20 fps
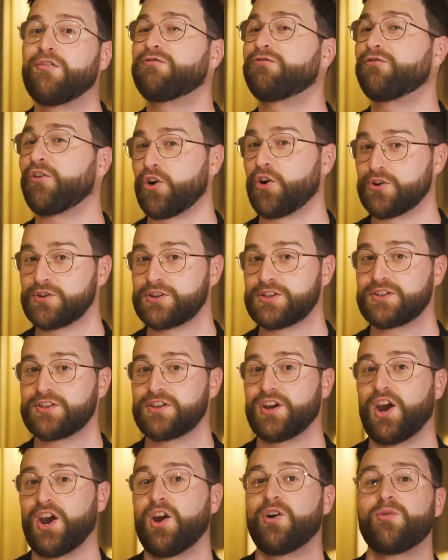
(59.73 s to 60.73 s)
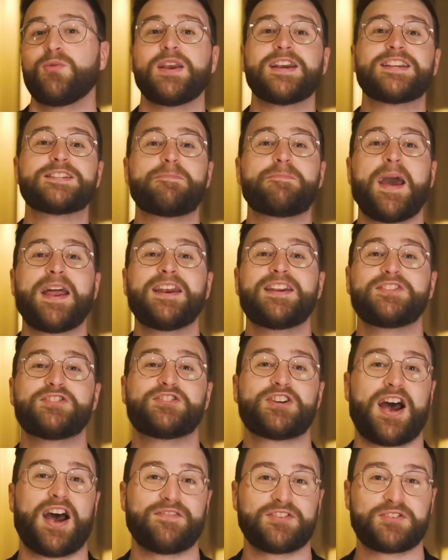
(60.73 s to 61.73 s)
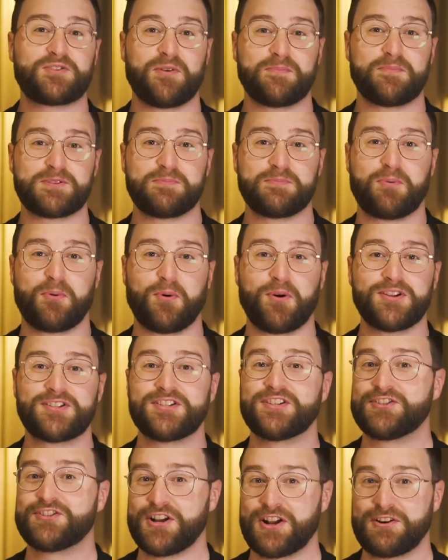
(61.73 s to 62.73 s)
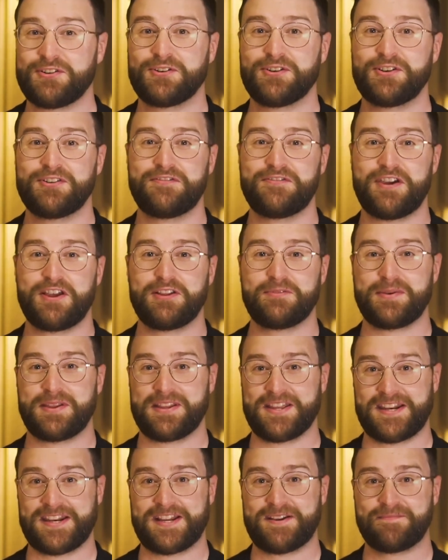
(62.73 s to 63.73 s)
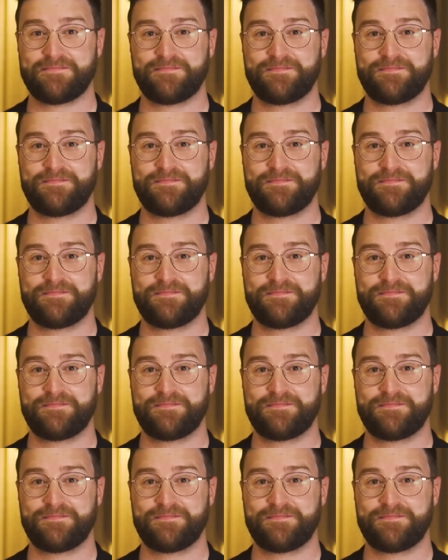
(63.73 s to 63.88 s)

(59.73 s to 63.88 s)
First, we expanded JavaScript support to general availability.